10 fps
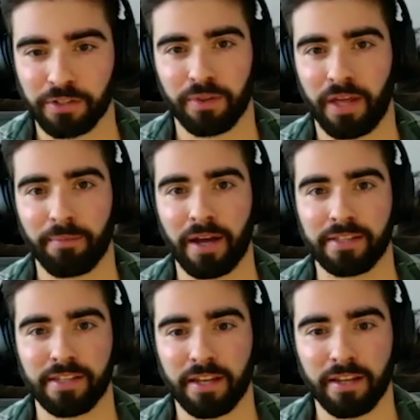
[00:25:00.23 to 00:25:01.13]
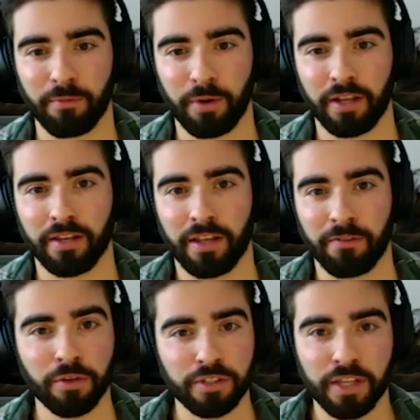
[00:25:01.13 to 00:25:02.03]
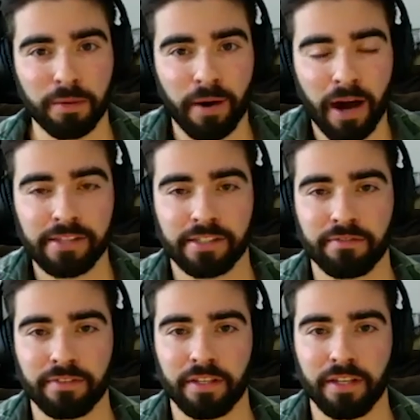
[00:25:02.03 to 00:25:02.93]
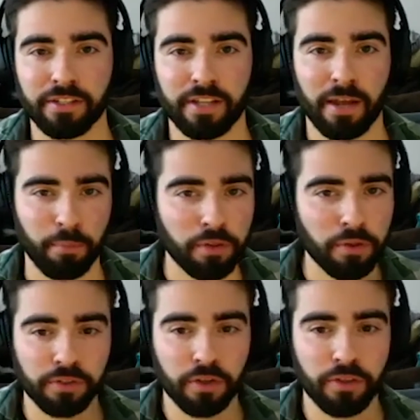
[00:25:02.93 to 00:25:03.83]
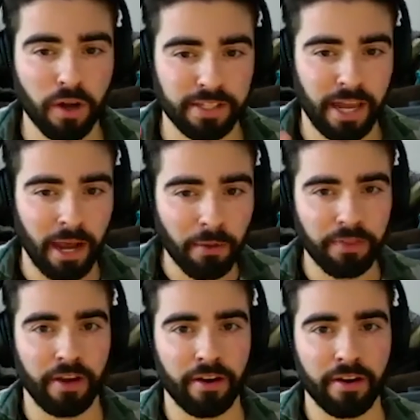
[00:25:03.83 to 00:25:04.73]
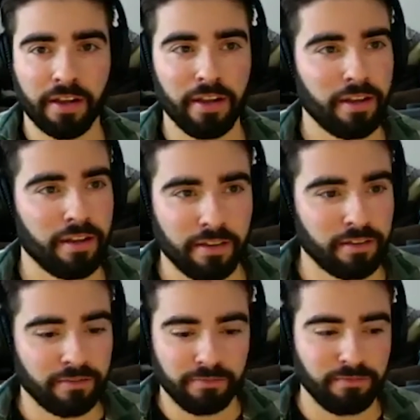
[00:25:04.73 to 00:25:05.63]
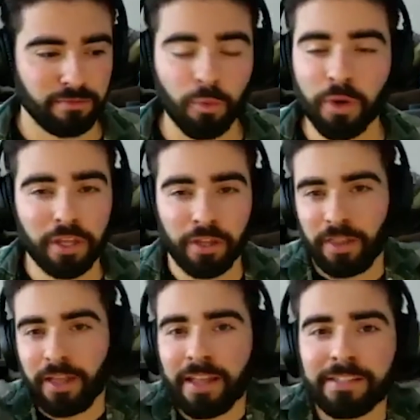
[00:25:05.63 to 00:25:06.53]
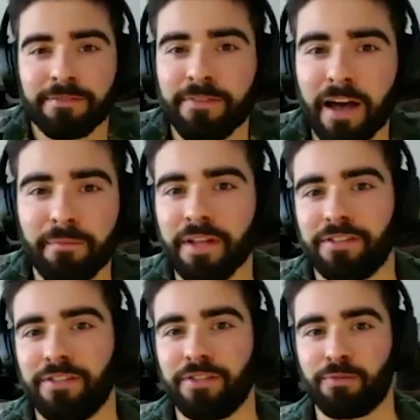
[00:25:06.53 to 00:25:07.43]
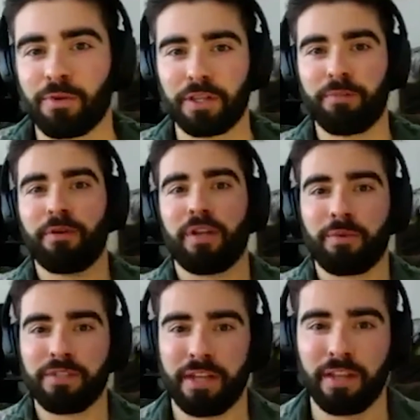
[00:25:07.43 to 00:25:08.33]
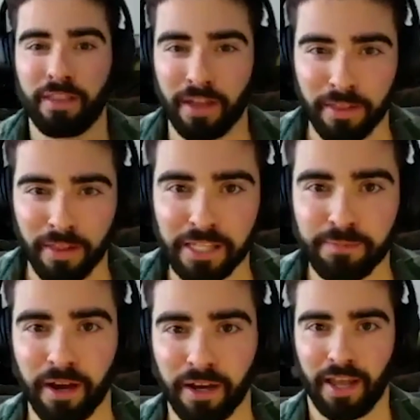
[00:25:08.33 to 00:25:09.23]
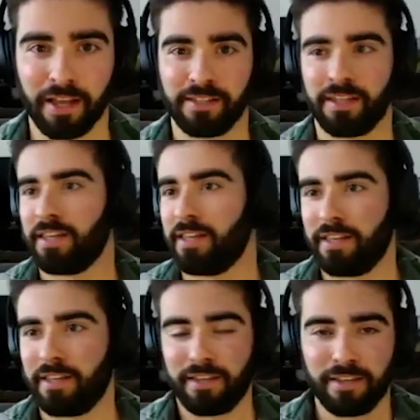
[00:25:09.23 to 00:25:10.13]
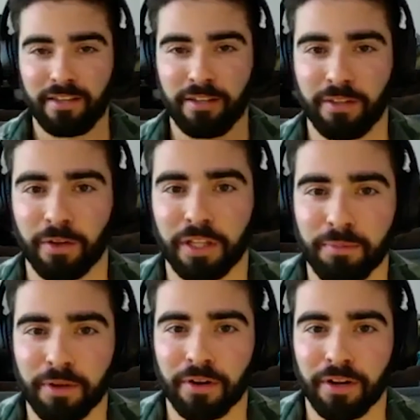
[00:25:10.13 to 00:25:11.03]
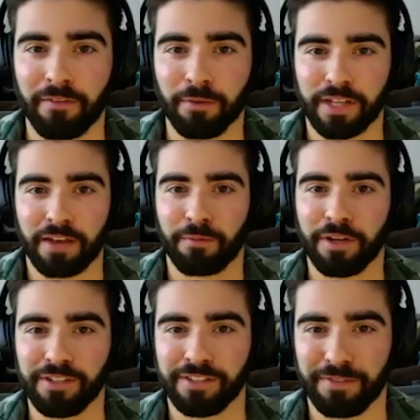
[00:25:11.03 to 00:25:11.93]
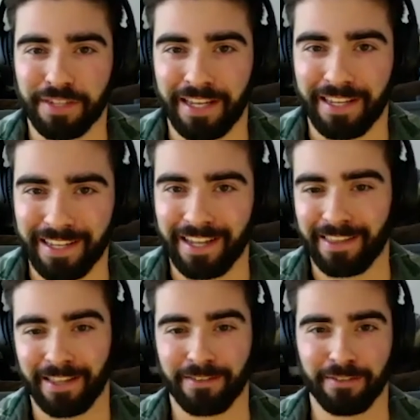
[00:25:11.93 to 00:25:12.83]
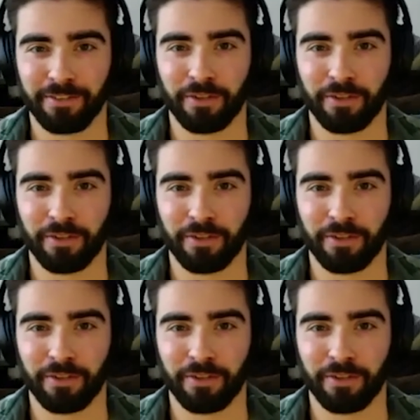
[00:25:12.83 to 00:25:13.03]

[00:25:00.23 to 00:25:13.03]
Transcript: hurt you in that mindset. When if you just think positively and just have, put those good thoughts out there, you wake. That's in five minutes. You just look in the mirror, like we said in the last podcast. Look in the mirror and have those affirmations every day, and then